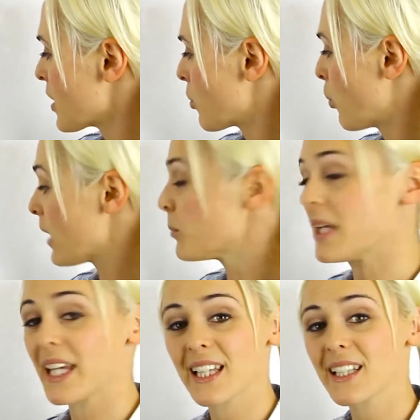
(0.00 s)

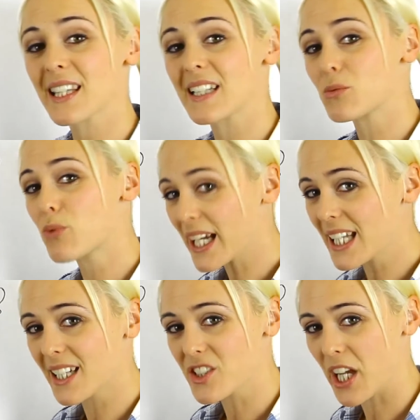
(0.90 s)
well-being, there's
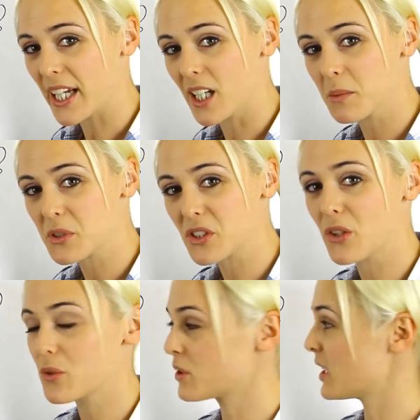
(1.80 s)
regular checkups
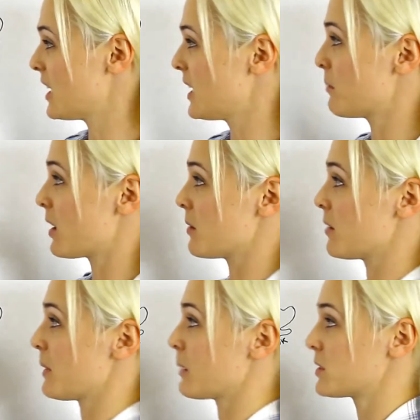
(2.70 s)
so that he might
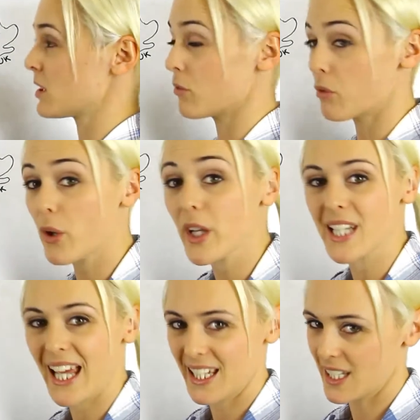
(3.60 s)
be able to avoid
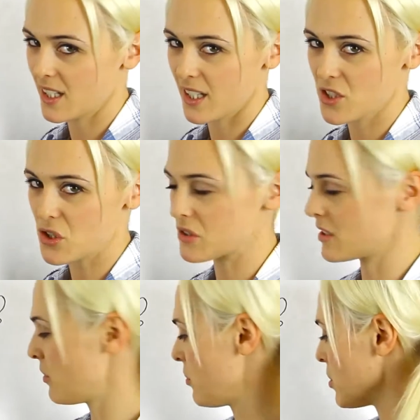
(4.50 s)
any issues in
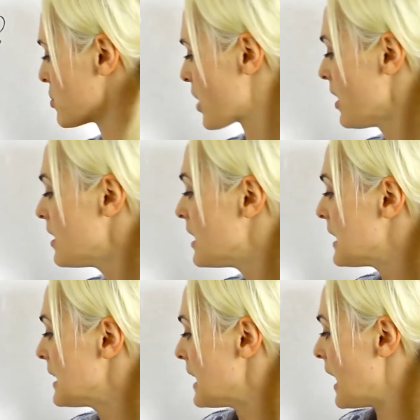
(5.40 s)
the future,
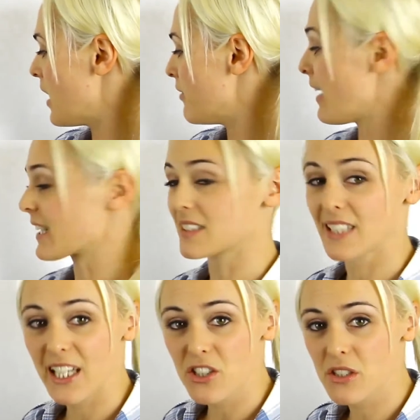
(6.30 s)

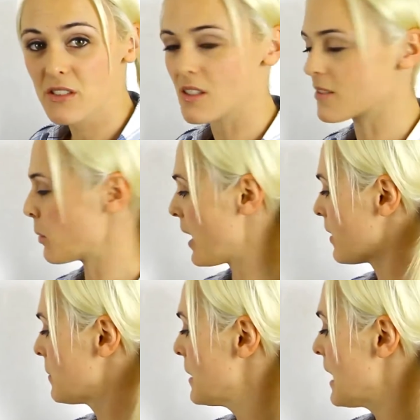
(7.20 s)
vaccinations as
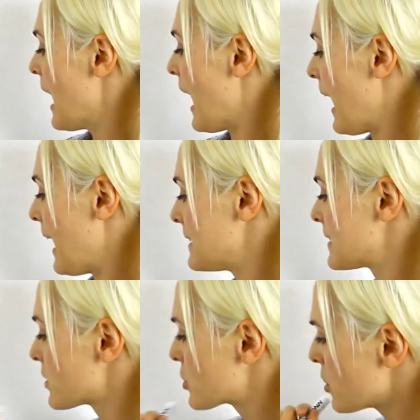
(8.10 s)
well, and
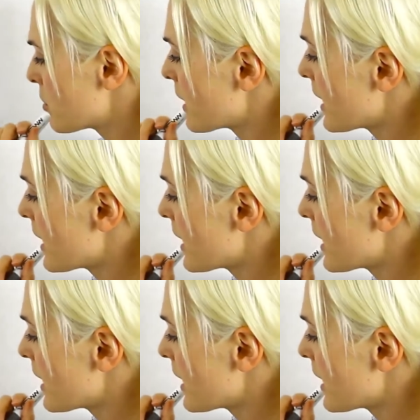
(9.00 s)
two really